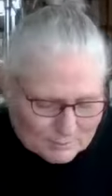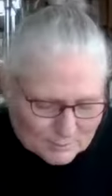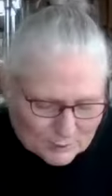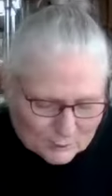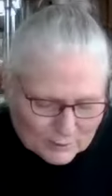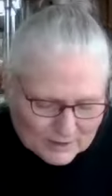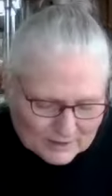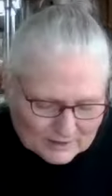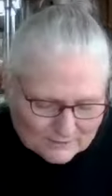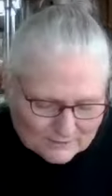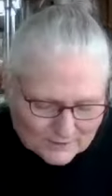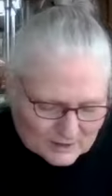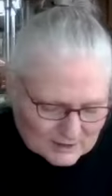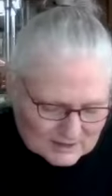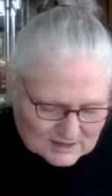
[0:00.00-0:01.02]
But when the
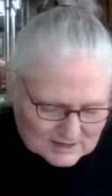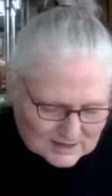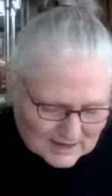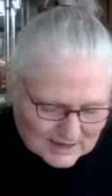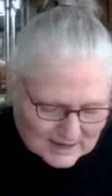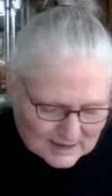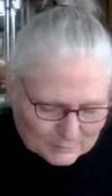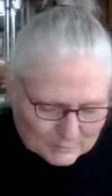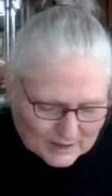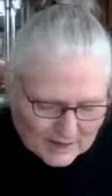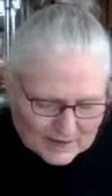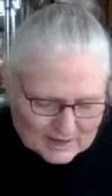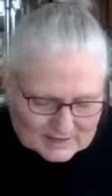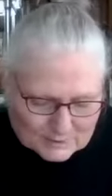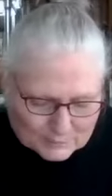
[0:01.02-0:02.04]
first came,
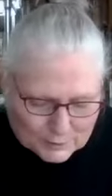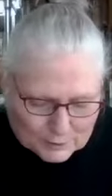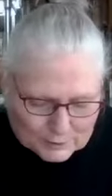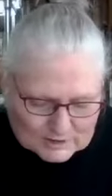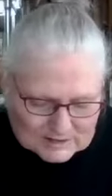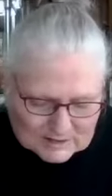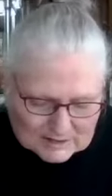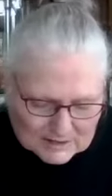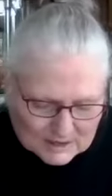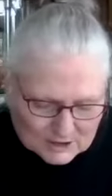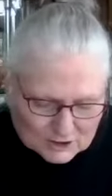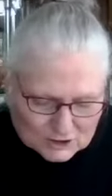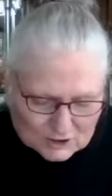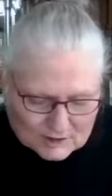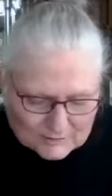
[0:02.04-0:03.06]
they supposed that they
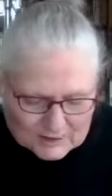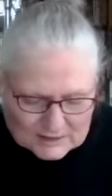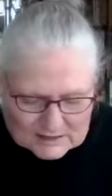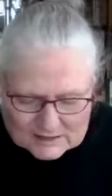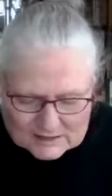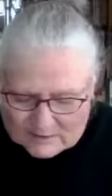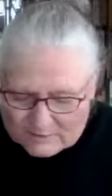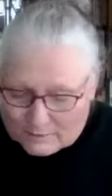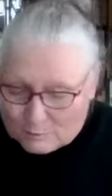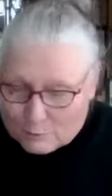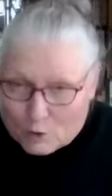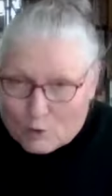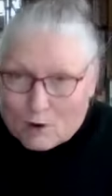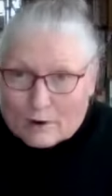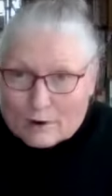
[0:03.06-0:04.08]
should have received
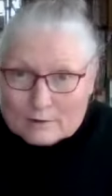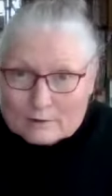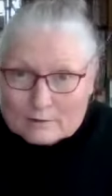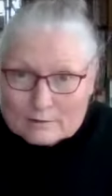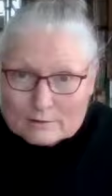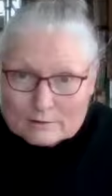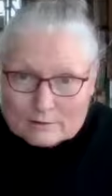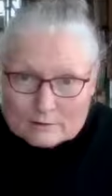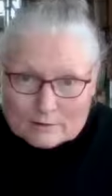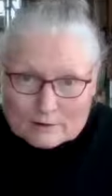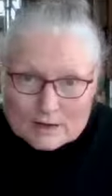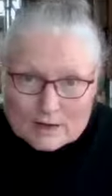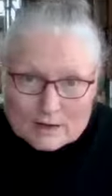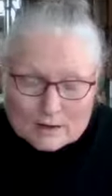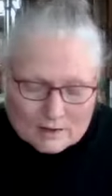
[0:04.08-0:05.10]
more.
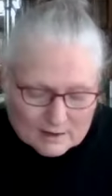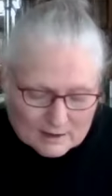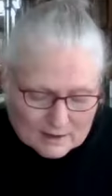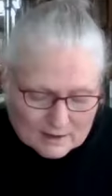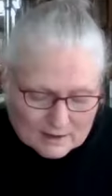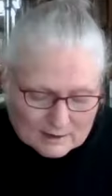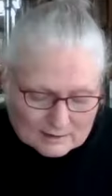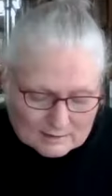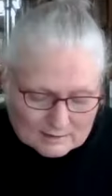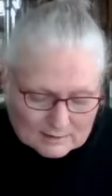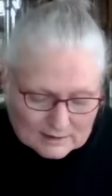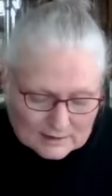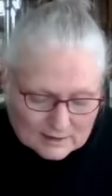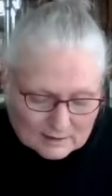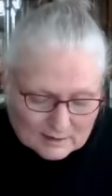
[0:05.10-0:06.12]
And
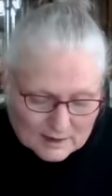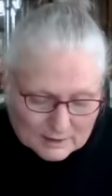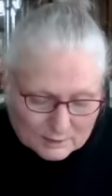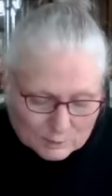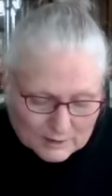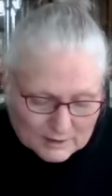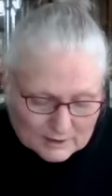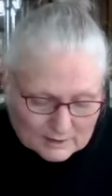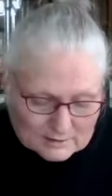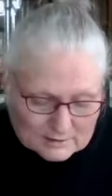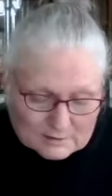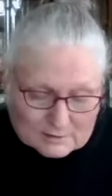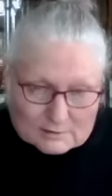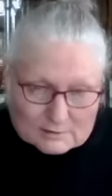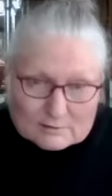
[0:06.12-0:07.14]
they
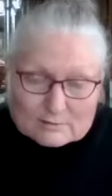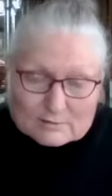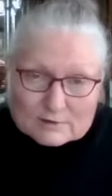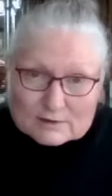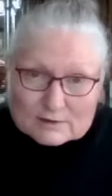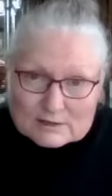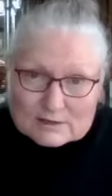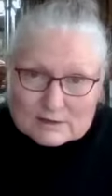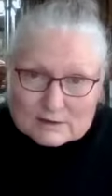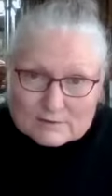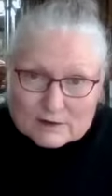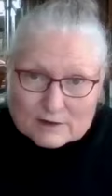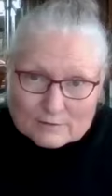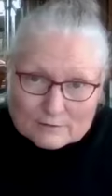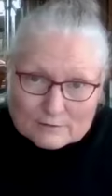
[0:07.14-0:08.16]
likewise
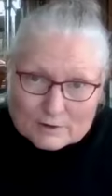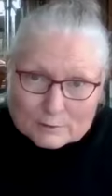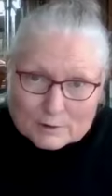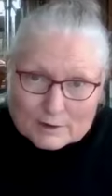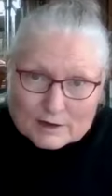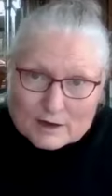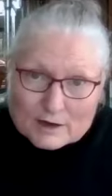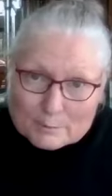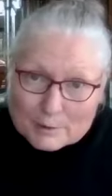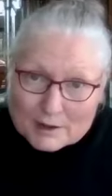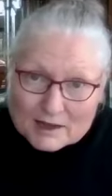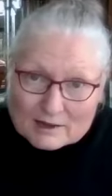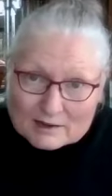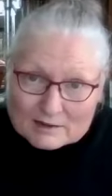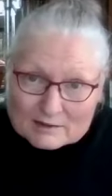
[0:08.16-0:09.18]
received every one a
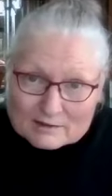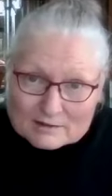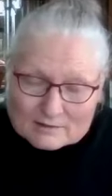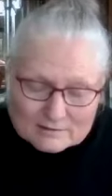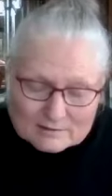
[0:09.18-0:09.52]
penny.